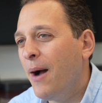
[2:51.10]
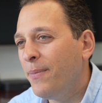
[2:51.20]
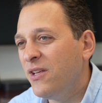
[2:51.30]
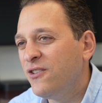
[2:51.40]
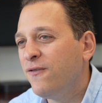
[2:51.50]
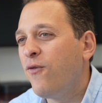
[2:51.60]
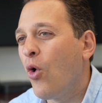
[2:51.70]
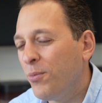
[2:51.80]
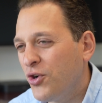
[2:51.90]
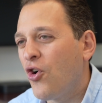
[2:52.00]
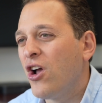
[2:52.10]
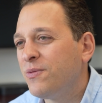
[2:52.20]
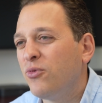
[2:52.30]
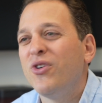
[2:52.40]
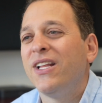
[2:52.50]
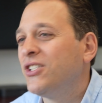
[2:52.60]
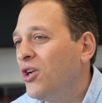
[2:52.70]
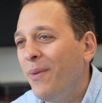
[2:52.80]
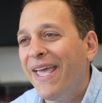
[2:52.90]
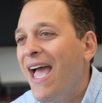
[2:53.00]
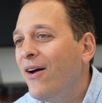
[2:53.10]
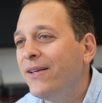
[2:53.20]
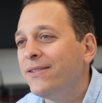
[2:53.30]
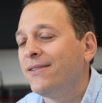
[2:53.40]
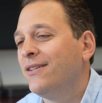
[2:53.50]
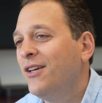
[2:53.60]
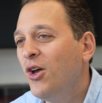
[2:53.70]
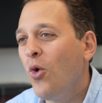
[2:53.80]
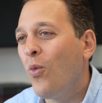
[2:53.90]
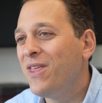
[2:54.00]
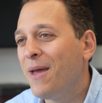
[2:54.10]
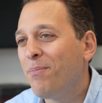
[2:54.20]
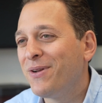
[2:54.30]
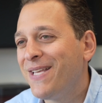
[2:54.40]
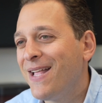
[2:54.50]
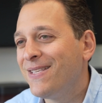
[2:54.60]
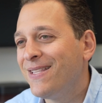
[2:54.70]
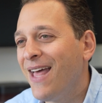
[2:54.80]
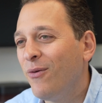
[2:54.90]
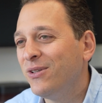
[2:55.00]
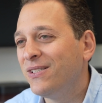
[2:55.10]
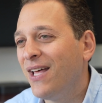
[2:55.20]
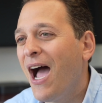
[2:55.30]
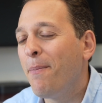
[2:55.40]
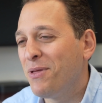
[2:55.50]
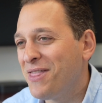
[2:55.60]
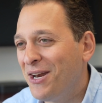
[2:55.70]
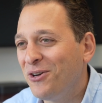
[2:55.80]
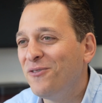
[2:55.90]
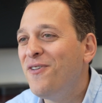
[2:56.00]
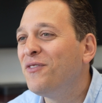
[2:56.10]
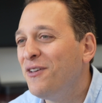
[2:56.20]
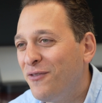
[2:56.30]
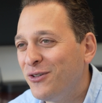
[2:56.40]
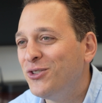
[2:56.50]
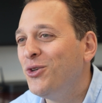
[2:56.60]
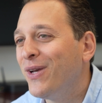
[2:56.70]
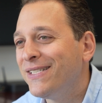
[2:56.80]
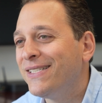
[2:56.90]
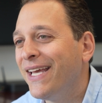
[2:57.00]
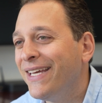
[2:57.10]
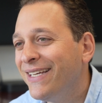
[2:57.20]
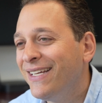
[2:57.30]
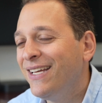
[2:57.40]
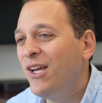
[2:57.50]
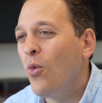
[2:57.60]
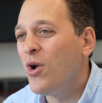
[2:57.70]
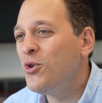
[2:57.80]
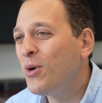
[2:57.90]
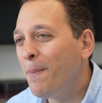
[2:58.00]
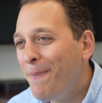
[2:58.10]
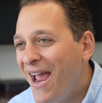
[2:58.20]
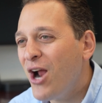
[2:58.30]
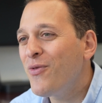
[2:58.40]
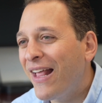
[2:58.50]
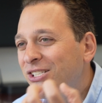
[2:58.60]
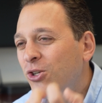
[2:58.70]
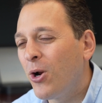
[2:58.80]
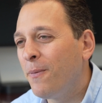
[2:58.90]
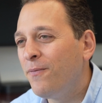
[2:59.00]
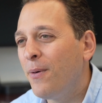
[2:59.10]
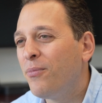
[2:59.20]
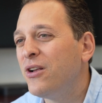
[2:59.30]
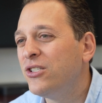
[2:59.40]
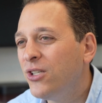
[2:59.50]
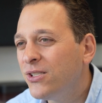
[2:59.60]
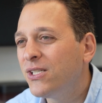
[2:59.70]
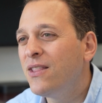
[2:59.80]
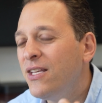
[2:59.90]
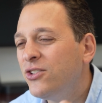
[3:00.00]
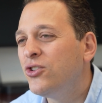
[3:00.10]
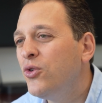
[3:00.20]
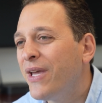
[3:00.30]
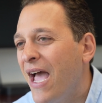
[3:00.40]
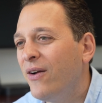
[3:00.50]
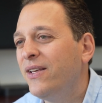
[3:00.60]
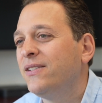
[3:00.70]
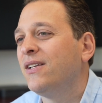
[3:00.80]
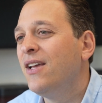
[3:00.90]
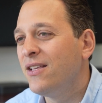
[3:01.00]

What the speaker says: companies formed across Marin and Sonoma counties. We then pretended that was the hypothetical 51st U.S. state. When you compare that startup footprint just in these two counties